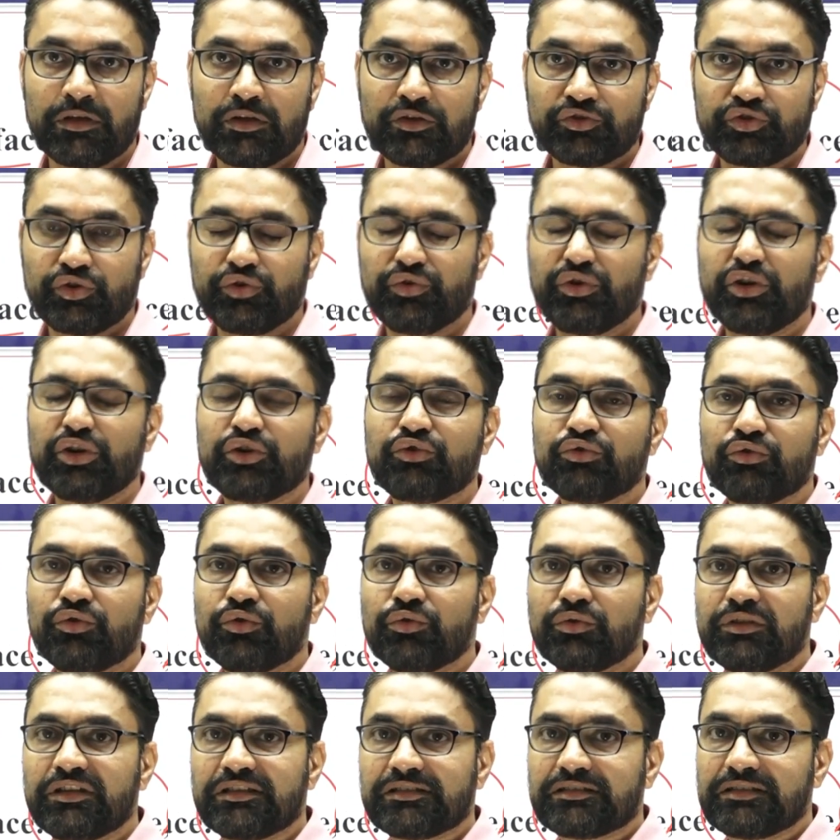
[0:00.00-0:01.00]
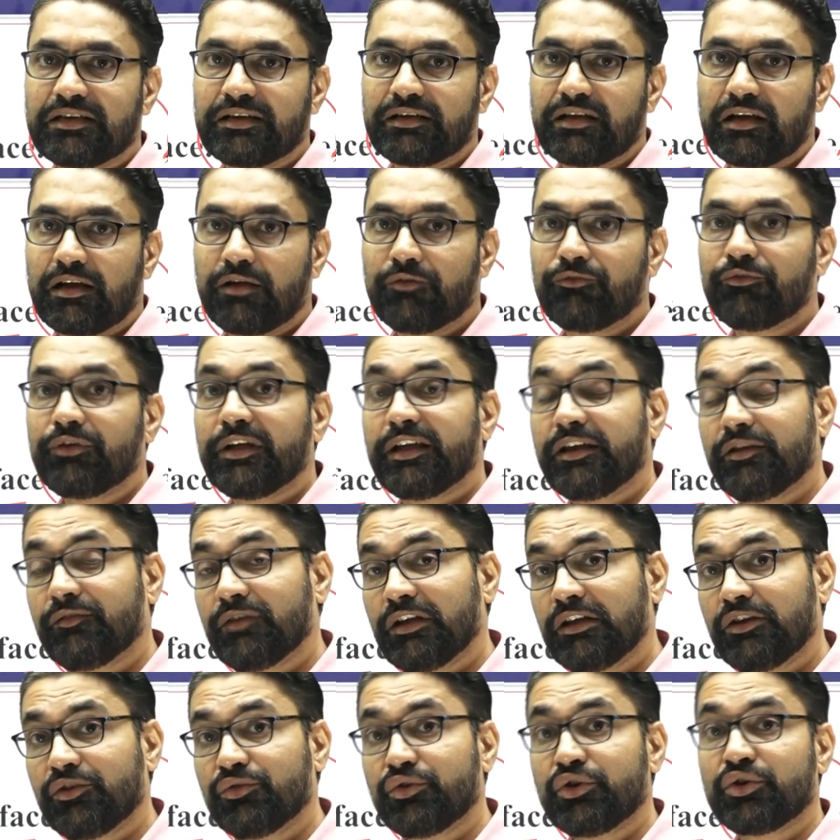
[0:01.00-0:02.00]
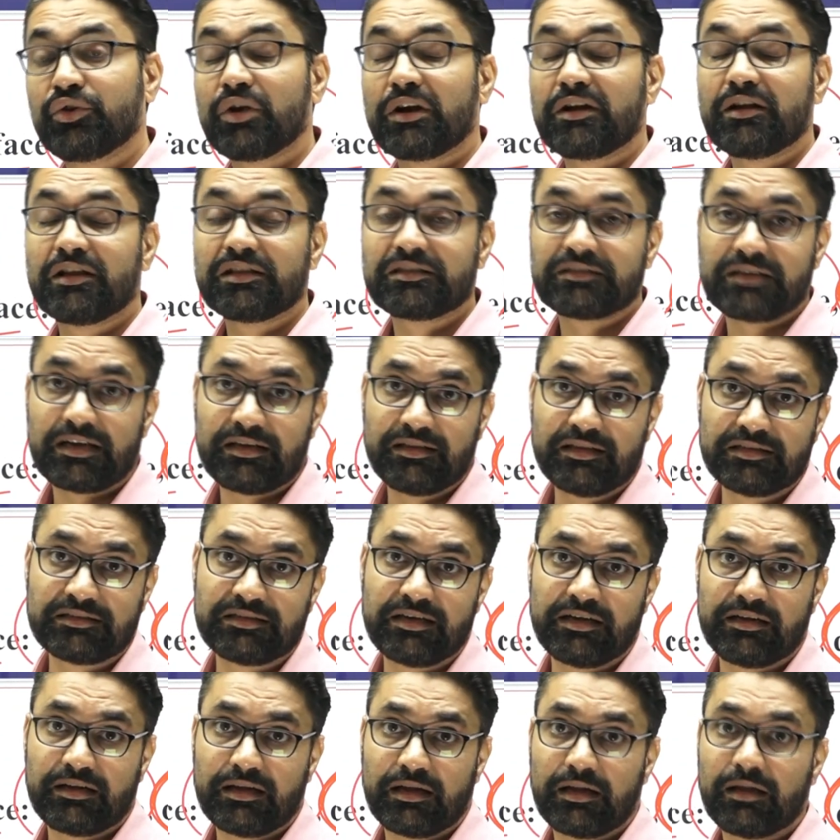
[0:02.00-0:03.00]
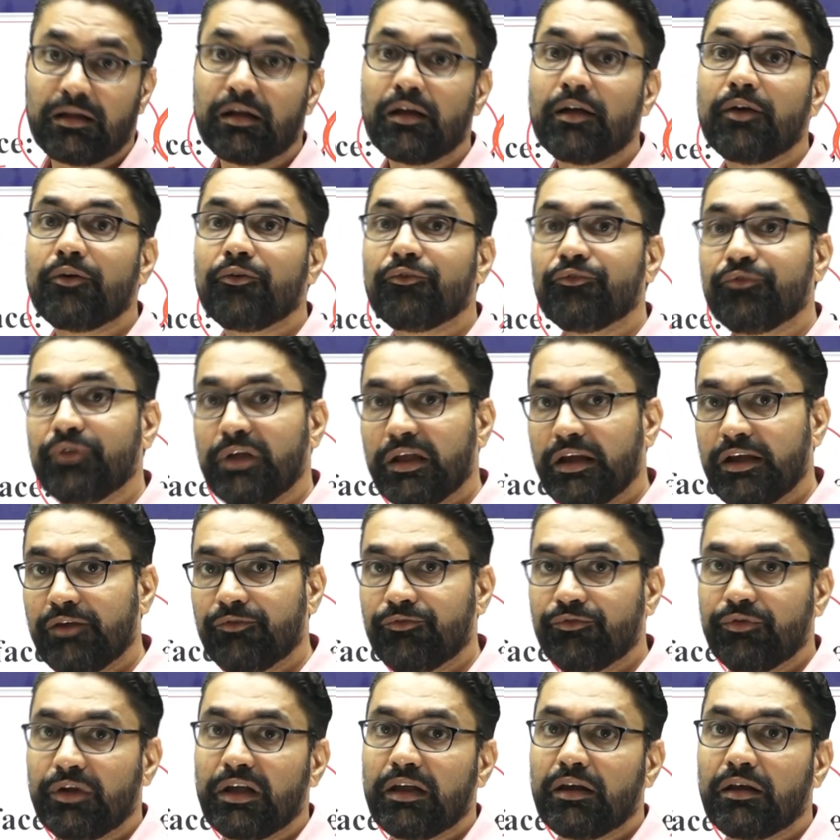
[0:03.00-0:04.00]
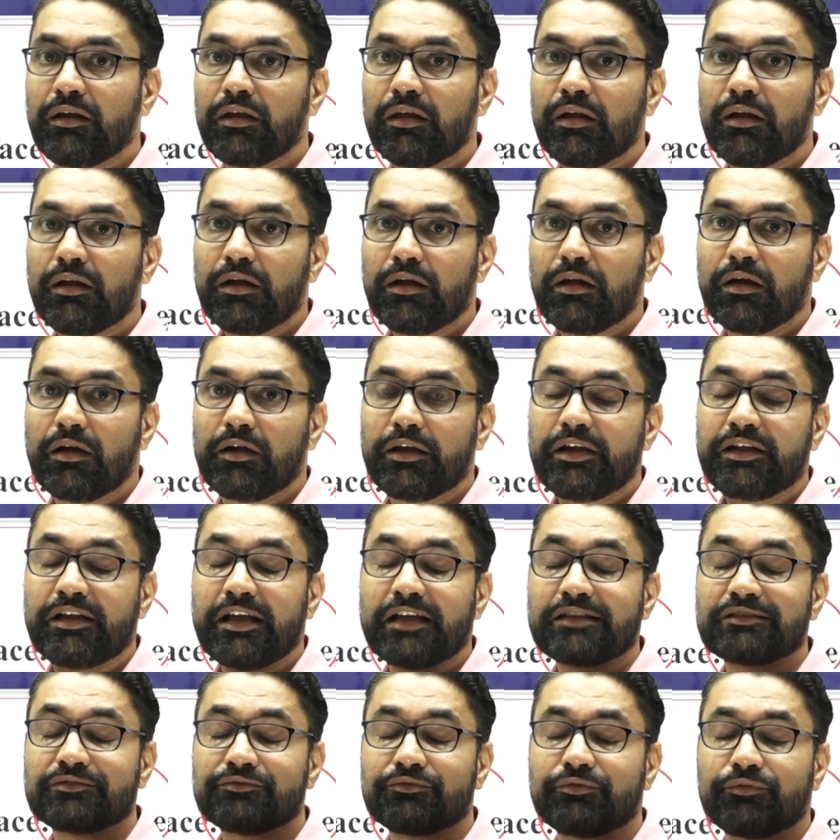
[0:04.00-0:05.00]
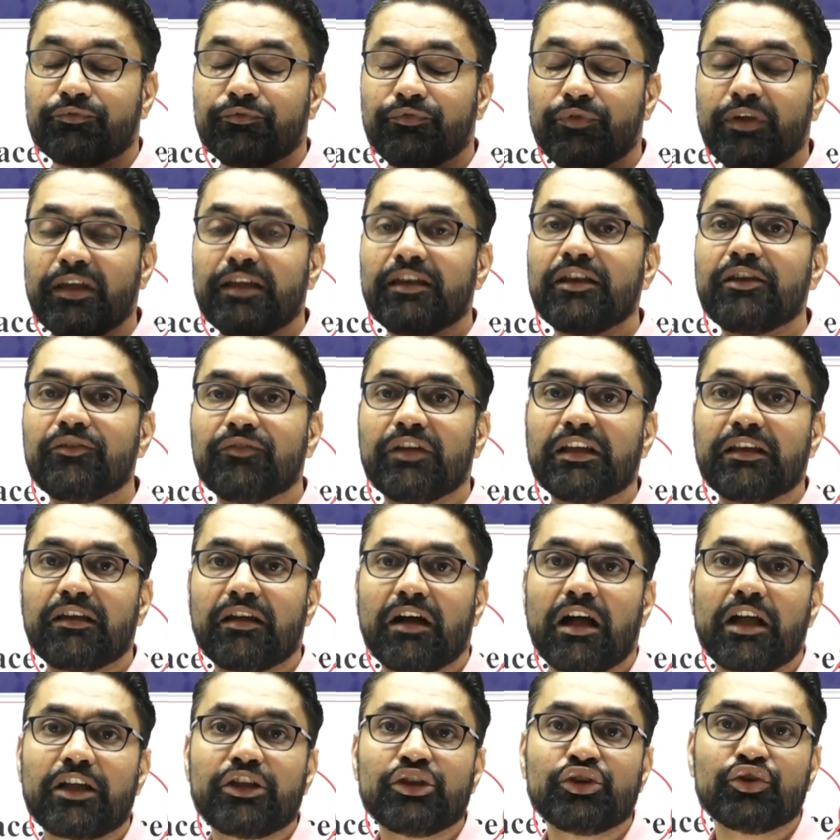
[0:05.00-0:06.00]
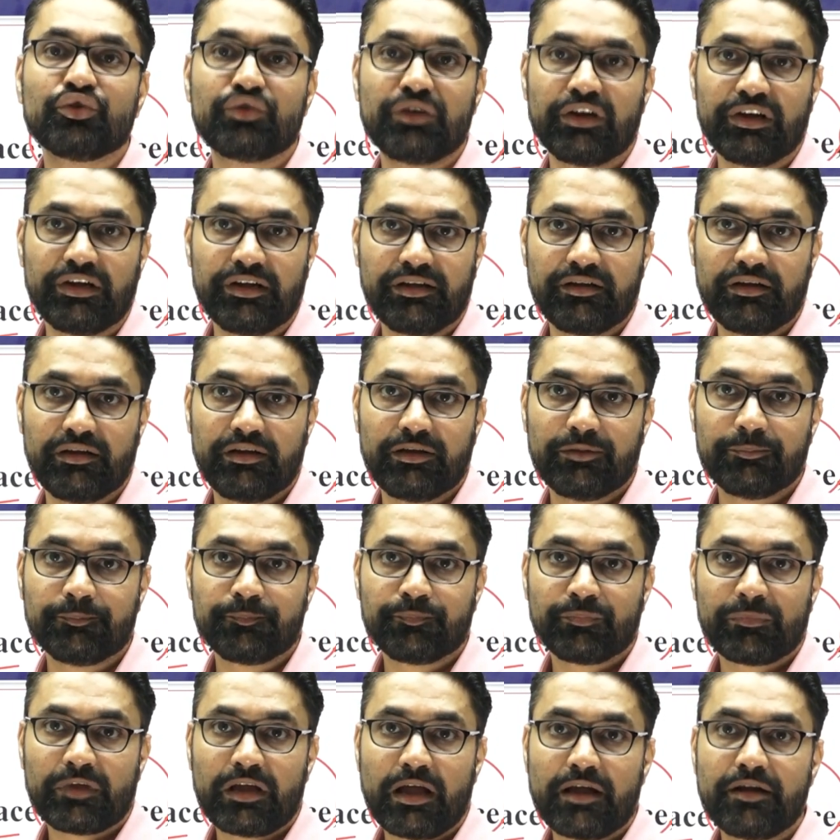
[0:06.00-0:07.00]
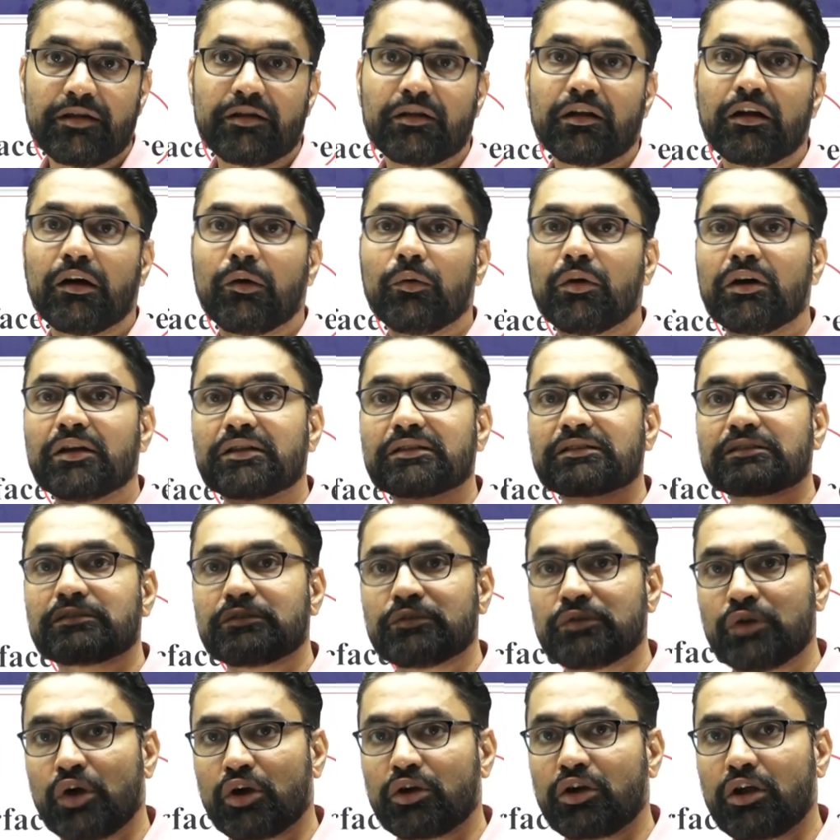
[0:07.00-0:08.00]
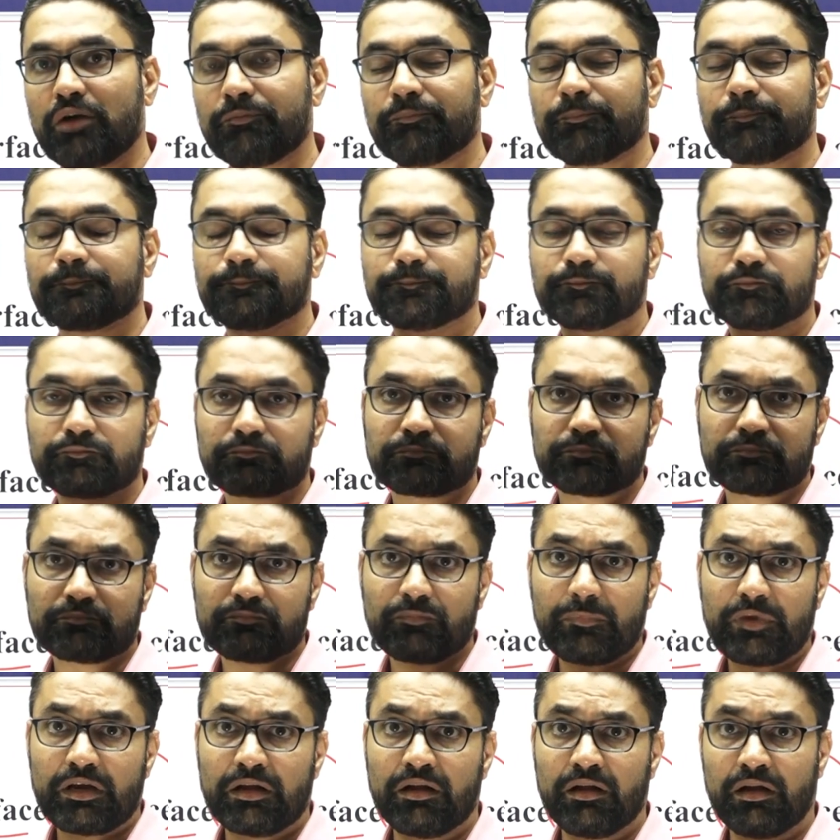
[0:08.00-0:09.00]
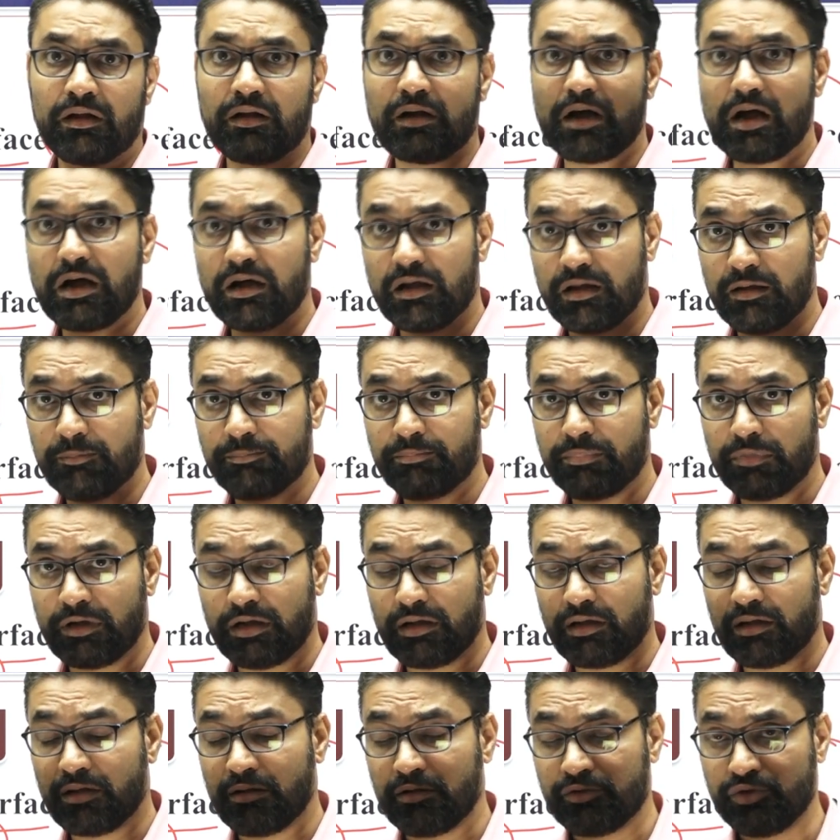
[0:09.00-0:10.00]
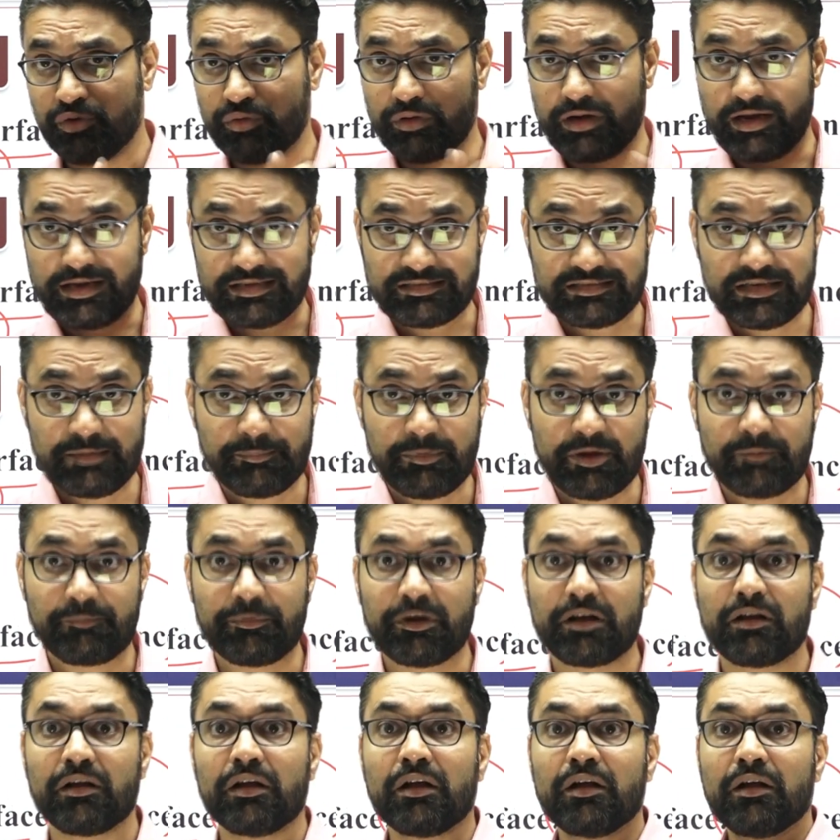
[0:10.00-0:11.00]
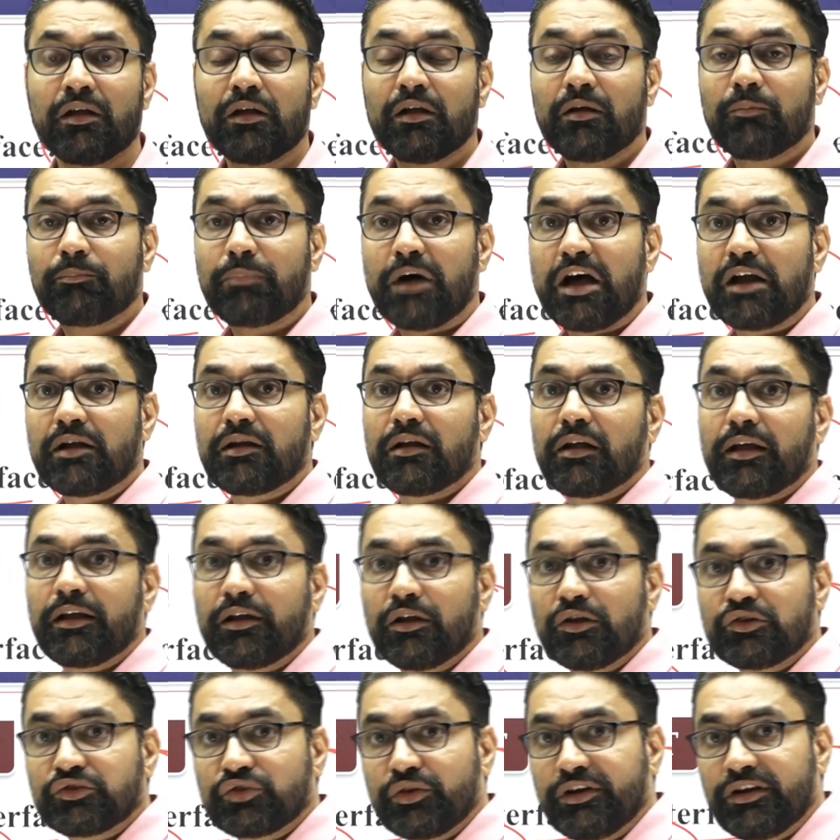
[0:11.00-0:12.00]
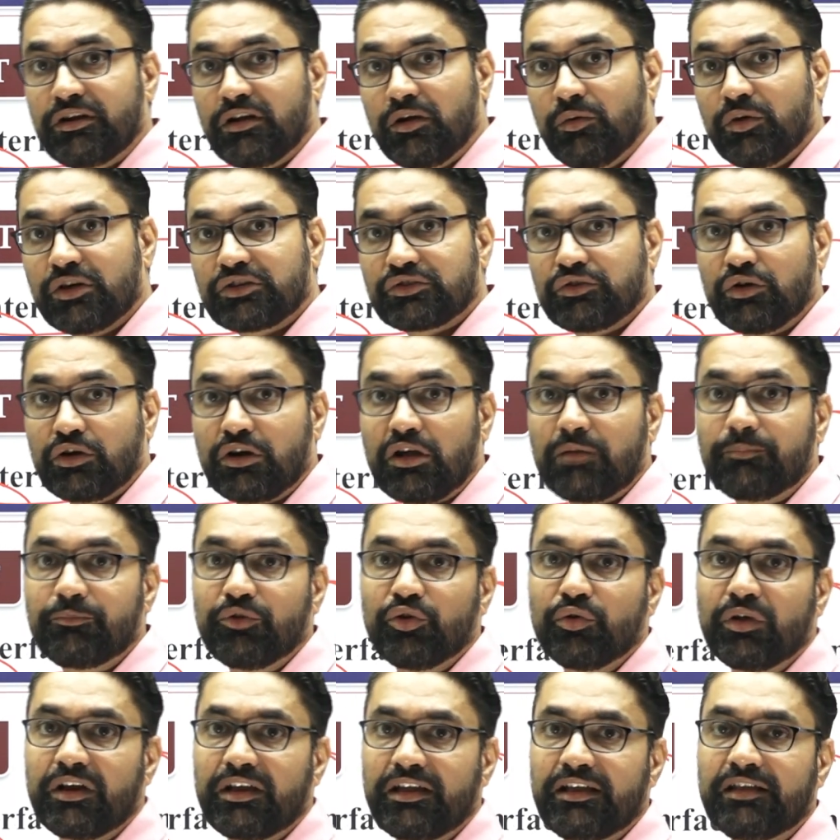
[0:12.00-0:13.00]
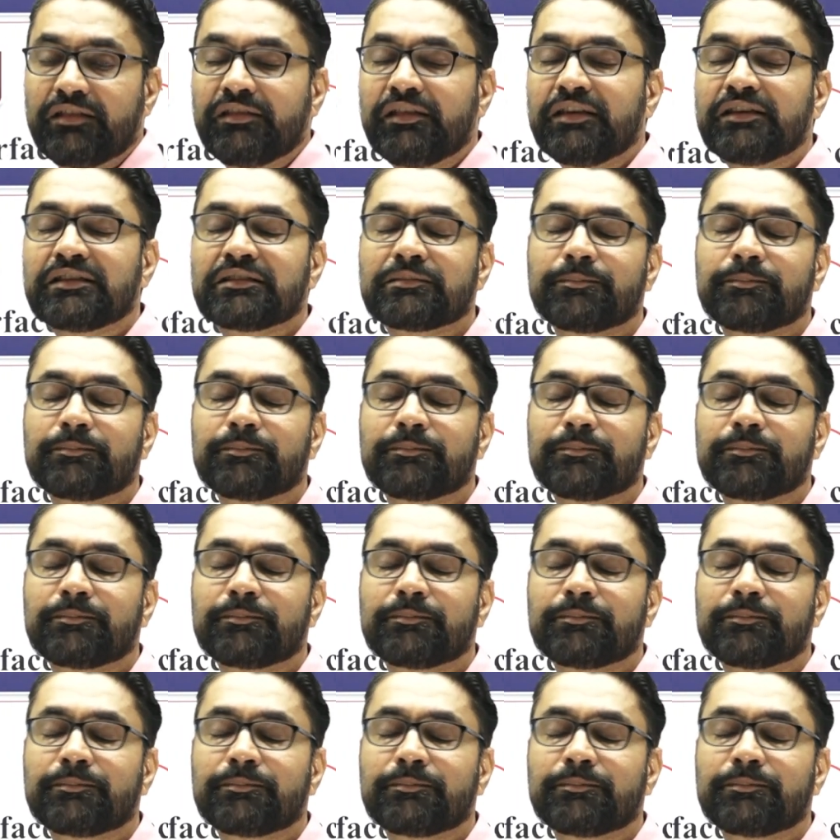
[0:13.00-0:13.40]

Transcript: So you need to do this data very well. You need to understand this data very well. It has very, very high utility and it covers lot of your essay paper part, and also it covers lot of your ethics